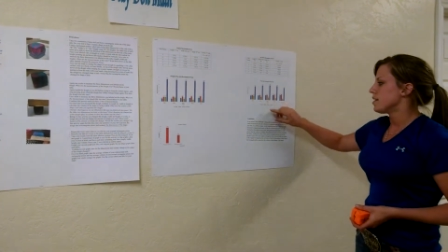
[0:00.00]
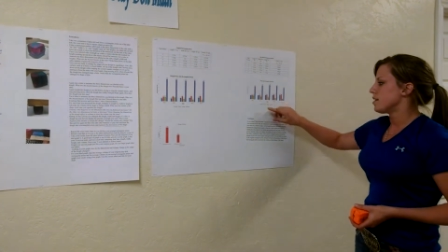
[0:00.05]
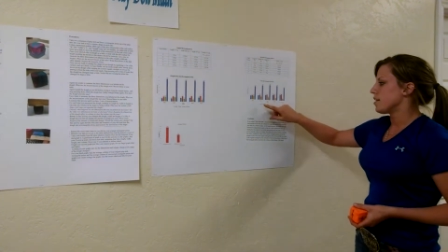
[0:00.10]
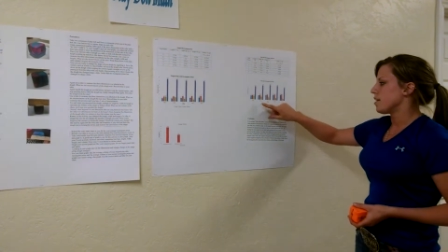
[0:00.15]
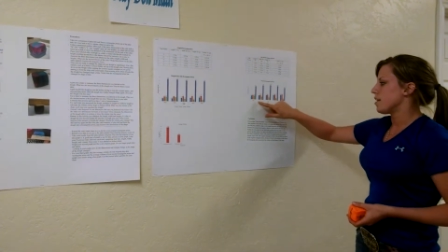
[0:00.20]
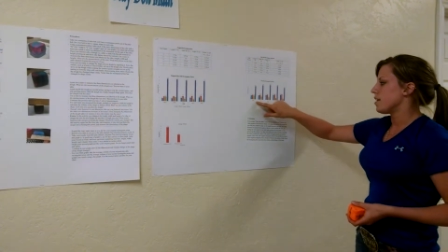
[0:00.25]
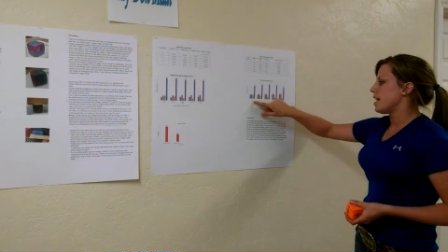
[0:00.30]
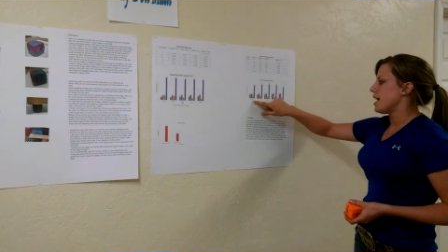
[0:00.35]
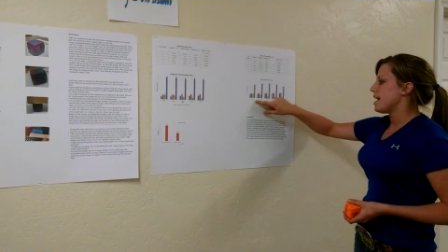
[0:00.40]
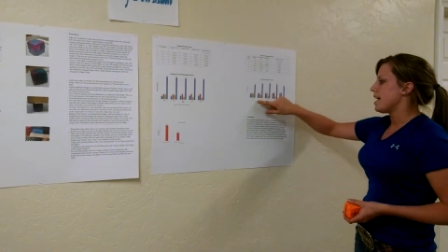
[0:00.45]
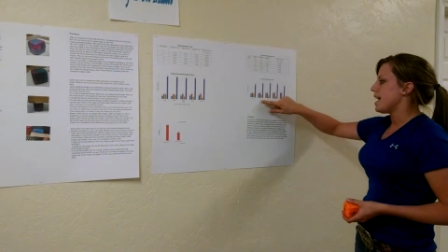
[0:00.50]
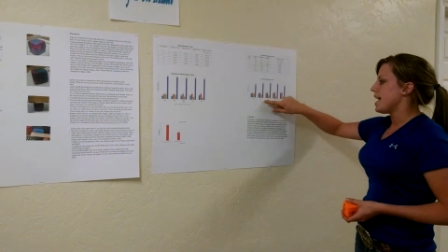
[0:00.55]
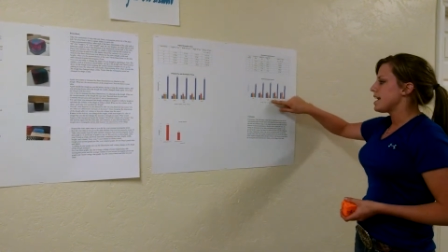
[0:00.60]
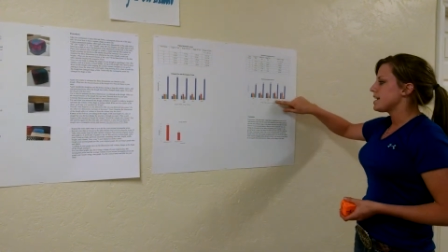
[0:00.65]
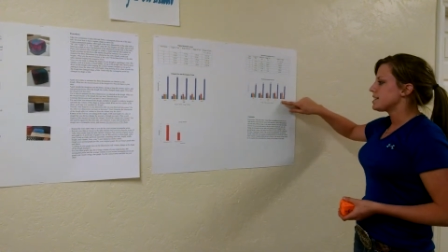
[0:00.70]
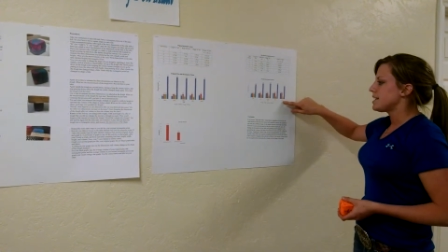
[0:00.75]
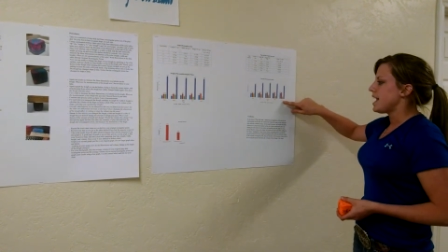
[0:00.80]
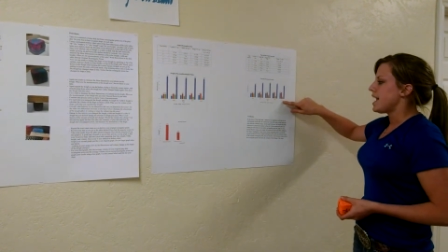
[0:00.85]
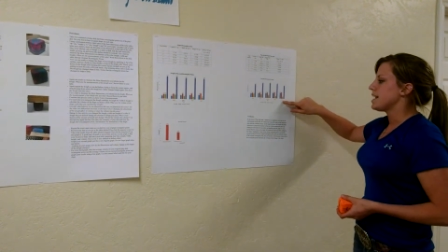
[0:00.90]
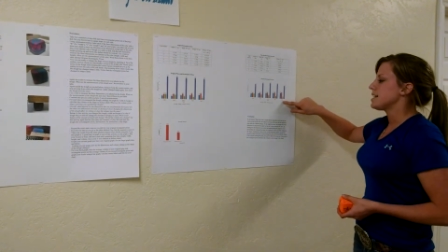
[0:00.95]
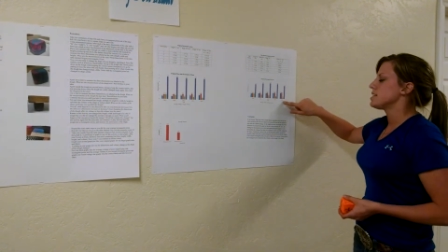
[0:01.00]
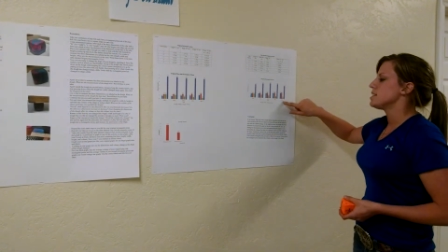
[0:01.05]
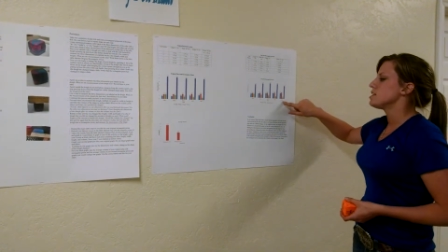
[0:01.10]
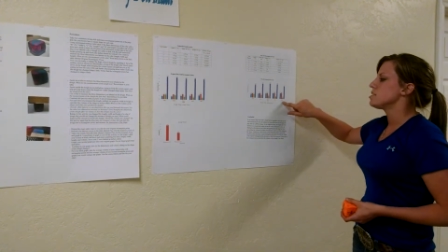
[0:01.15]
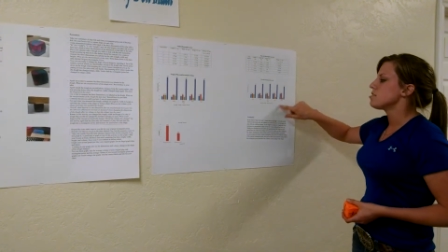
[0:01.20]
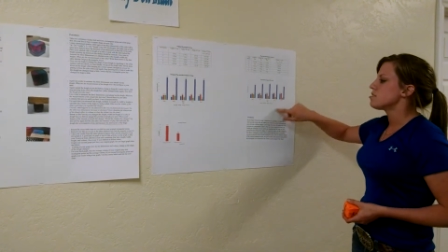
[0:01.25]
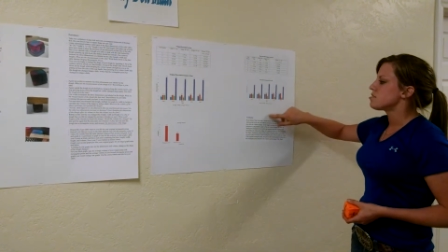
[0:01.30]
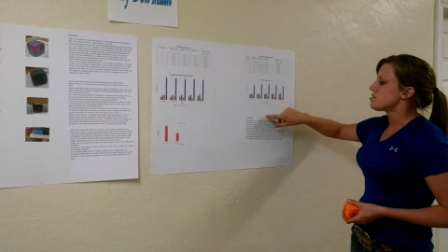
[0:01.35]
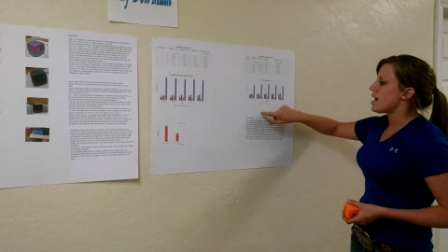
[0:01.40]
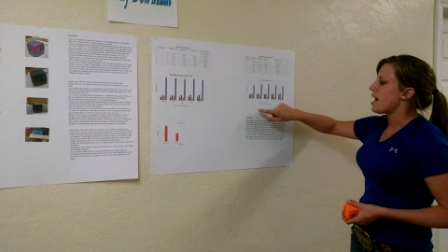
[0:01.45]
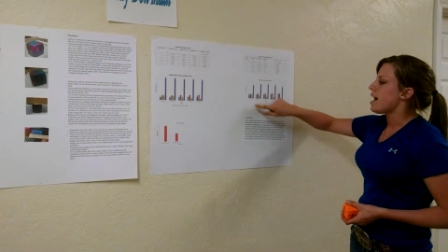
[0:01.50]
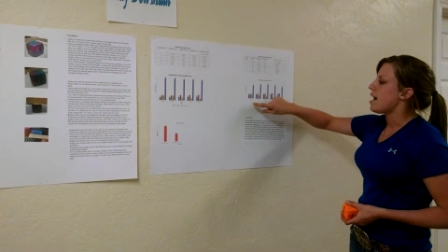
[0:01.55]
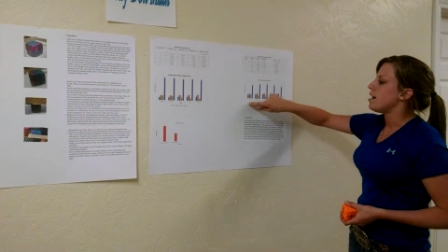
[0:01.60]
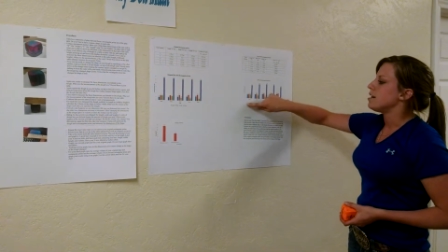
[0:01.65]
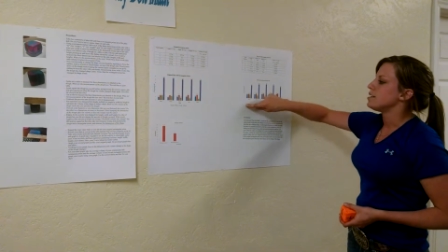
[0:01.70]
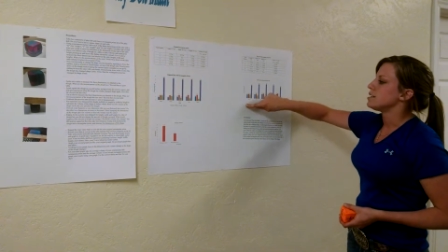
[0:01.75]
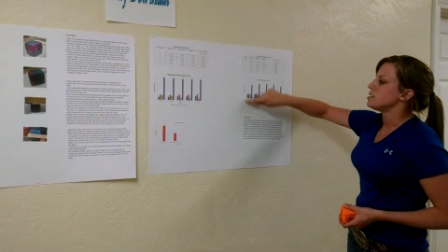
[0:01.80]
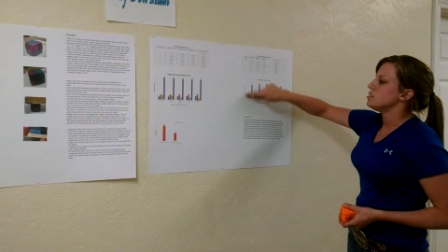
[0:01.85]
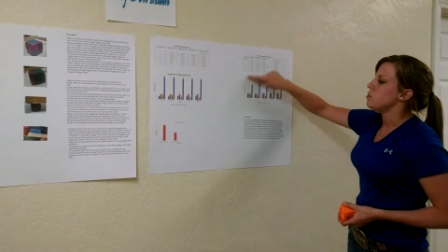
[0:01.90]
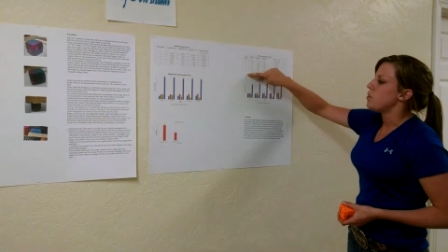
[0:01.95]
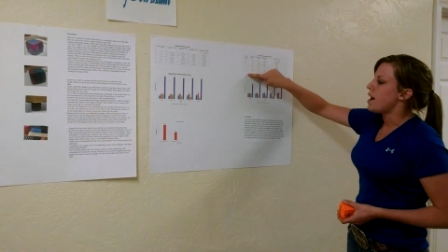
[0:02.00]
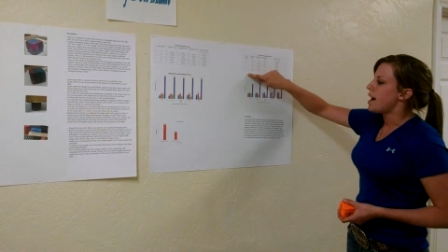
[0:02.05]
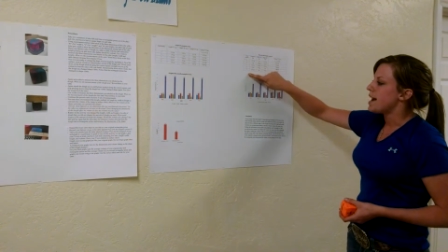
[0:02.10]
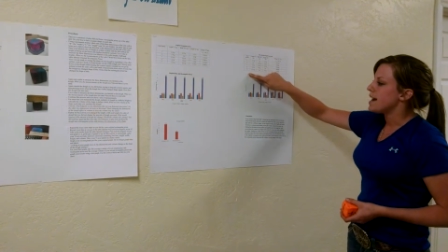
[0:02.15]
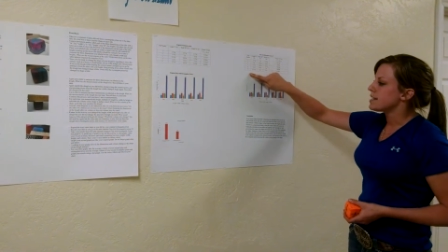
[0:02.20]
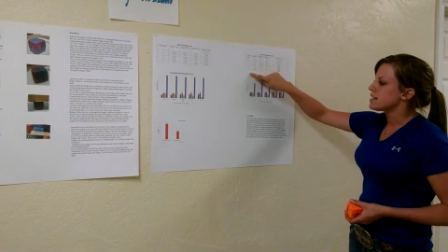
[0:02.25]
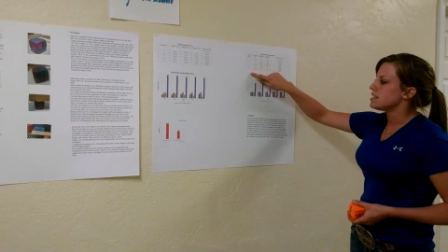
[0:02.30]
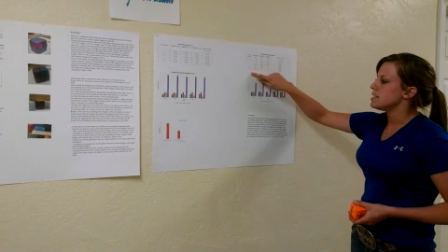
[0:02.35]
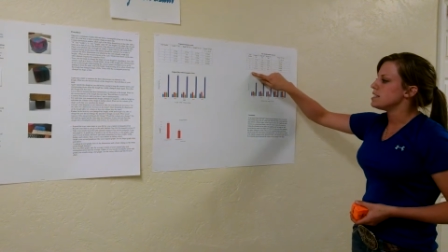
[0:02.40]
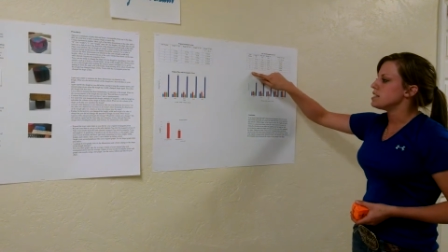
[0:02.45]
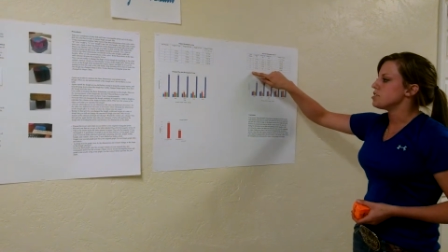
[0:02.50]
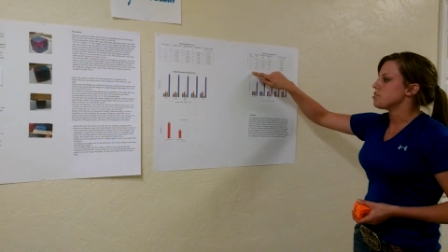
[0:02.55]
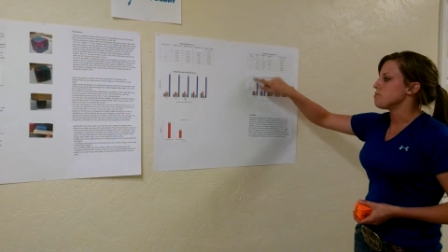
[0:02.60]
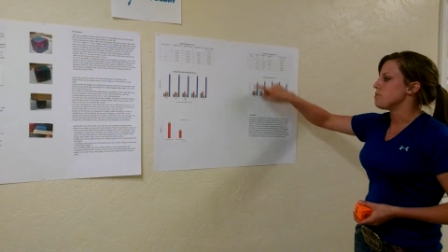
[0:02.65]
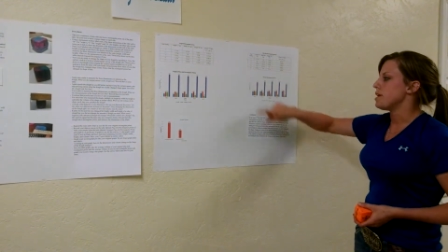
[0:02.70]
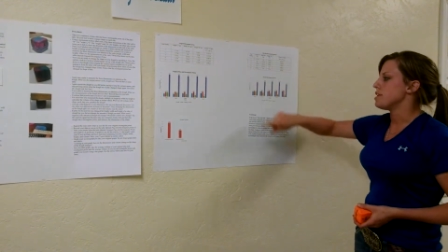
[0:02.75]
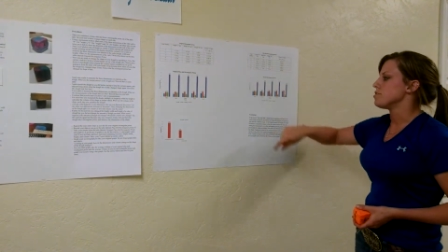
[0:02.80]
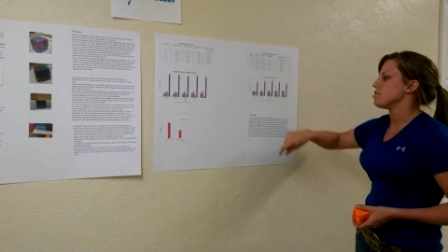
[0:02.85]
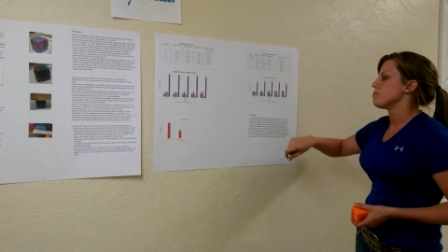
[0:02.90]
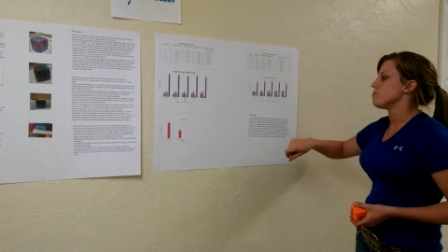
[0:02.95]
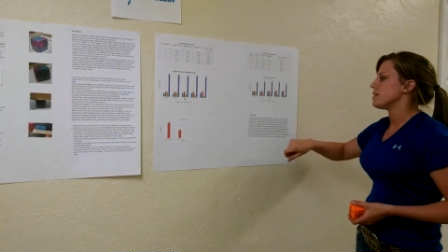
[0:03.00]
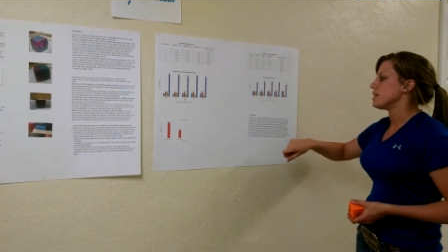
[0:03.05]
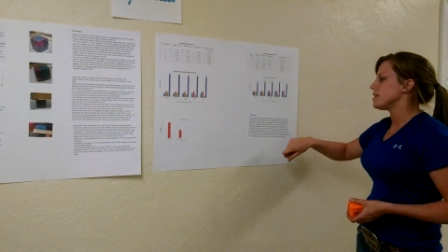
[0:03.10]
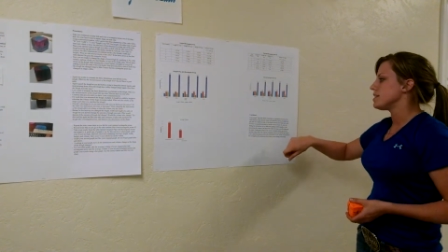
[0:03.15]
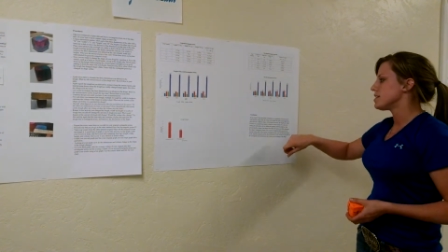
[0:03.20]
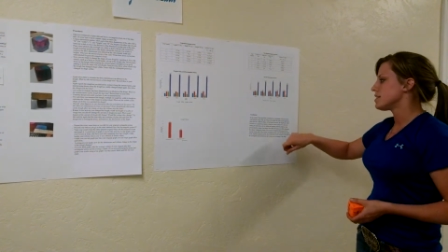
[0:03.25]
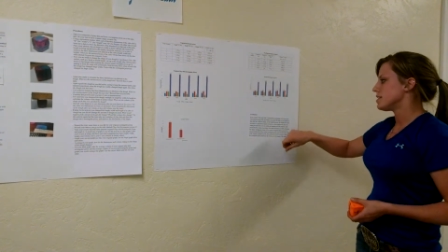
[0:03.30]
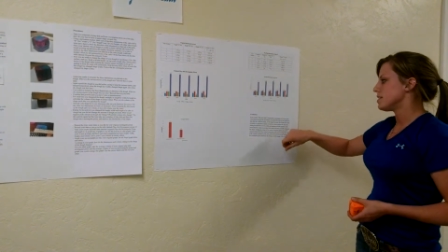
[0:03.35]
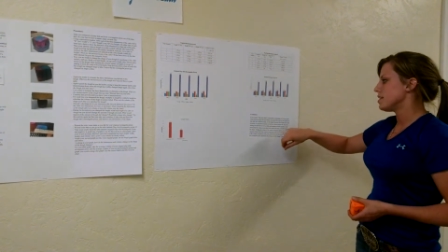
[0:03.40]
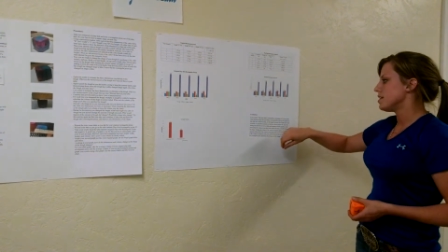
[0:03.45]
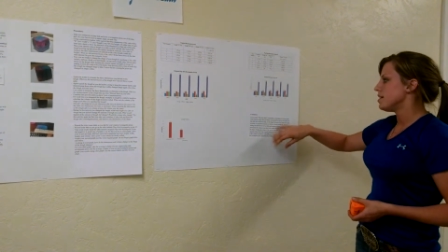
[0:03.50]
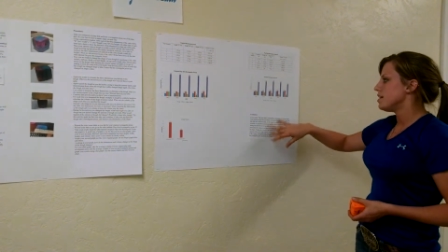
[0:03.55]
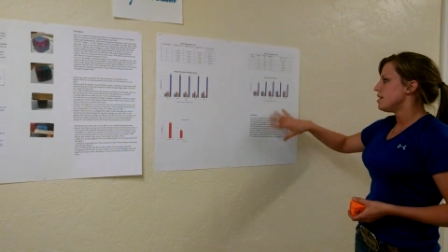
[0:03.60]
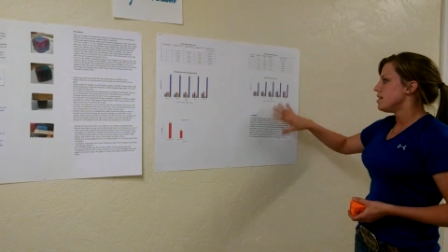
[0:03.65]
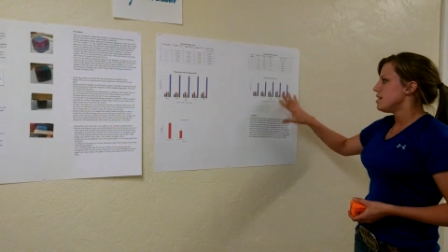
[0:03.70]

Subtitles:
Your x-axis, your trials, your y-axis, your measurements,